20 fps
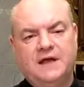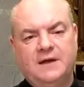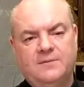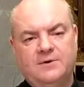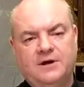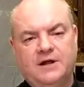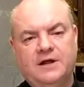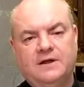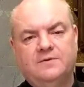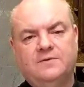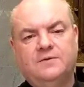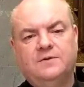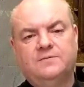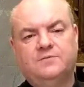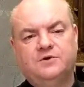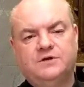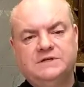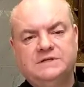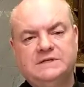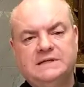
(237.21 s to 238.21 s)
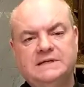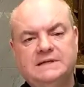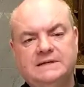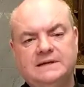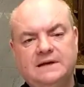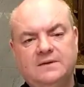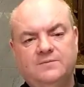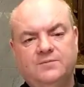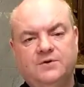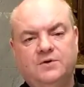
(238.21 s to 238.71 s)
tabernacle and the priests of the
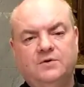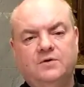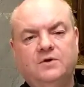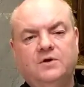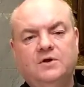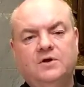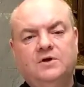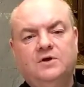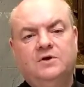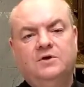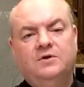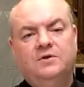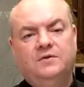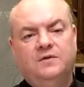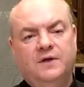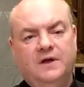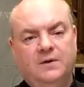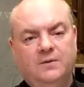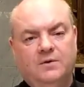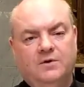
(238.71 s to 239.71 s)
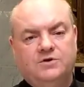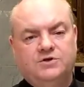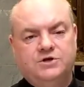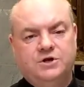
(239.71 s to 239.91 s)
temple, they were